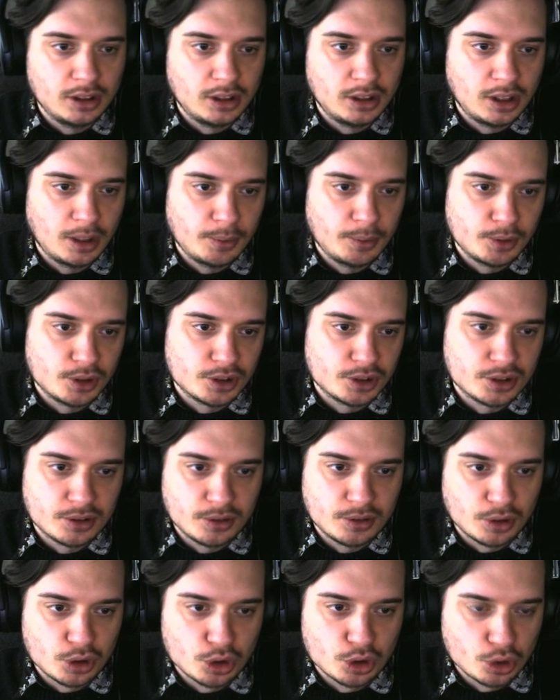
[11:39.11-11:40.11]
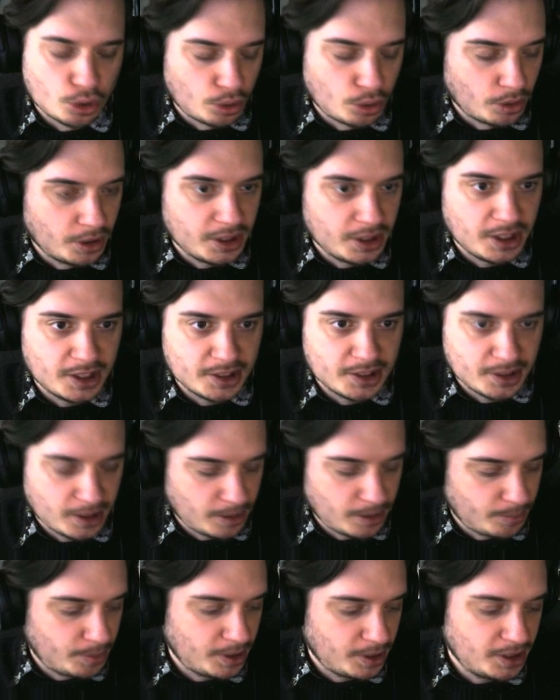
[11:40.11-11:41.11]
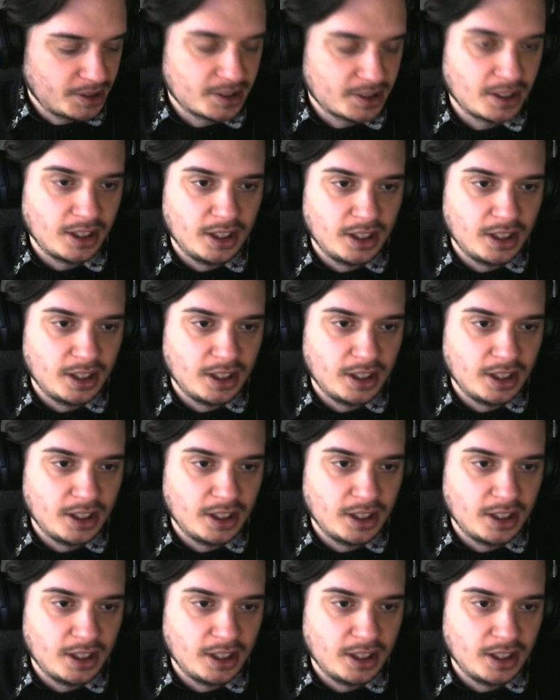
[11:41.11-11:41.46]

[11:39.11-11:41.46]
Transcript: That will just destroy the entire piece.